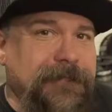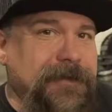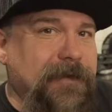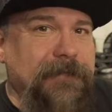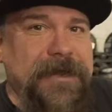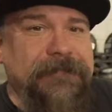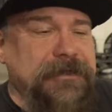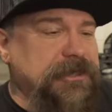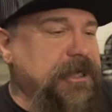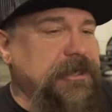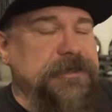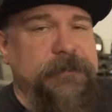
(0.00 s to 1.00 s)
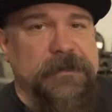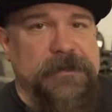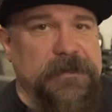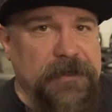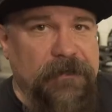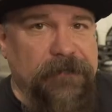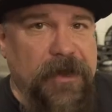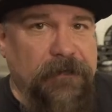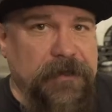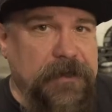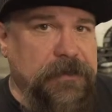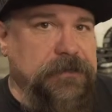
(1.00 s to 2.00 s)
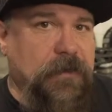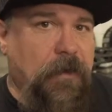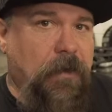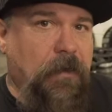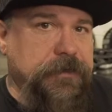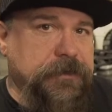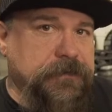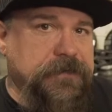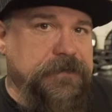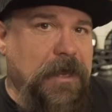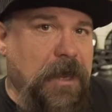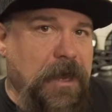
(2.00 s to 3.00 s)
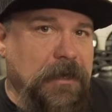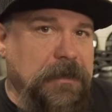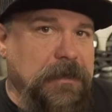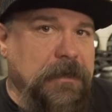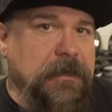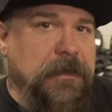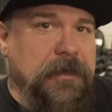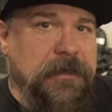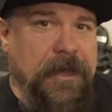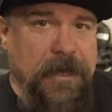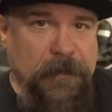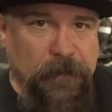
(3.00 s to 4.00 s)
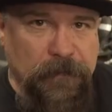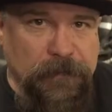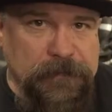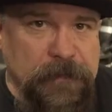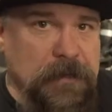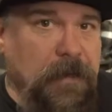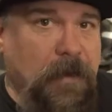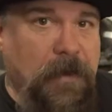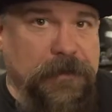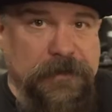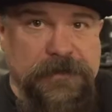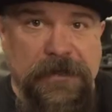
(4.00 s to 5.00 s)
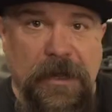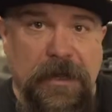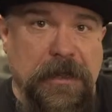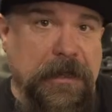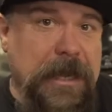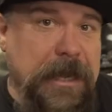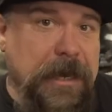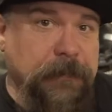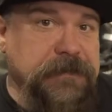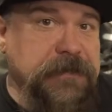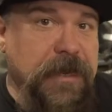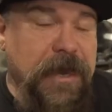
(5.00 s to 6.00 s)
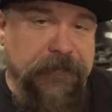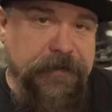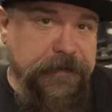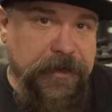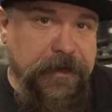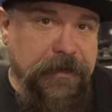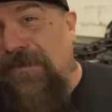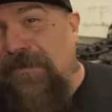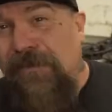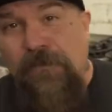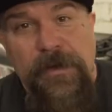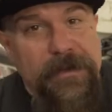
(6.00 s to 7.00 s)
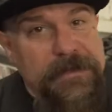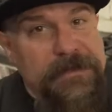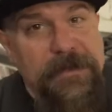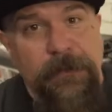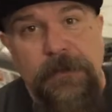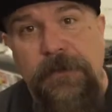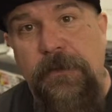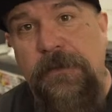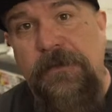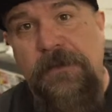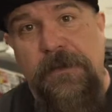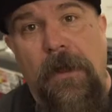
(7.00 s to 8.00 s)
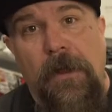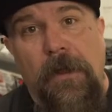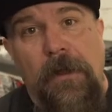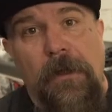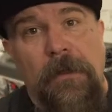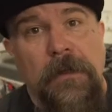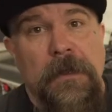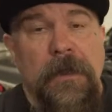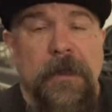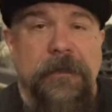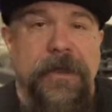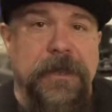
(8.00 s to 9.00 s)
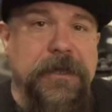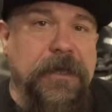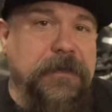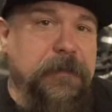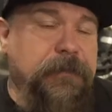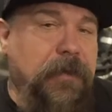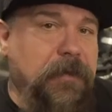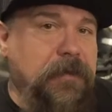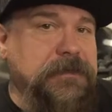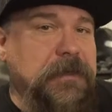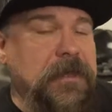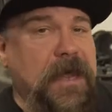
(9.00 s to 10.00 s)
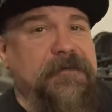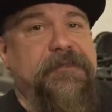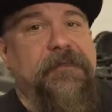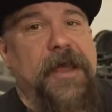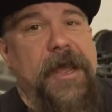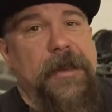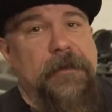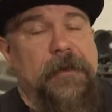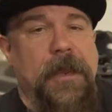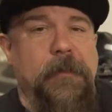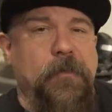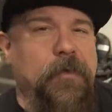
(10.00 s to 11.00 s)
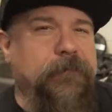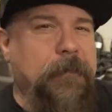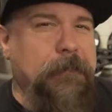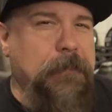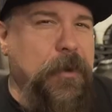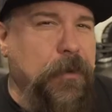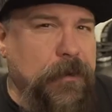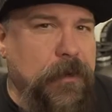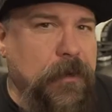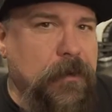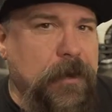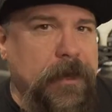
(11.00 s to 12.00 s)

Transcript: you don't have to change a bunch of stuff out. They use all your stock cables, all your stock clamps, everything. Really simple to install. They get the bars a lot flatter, a lot more of a moto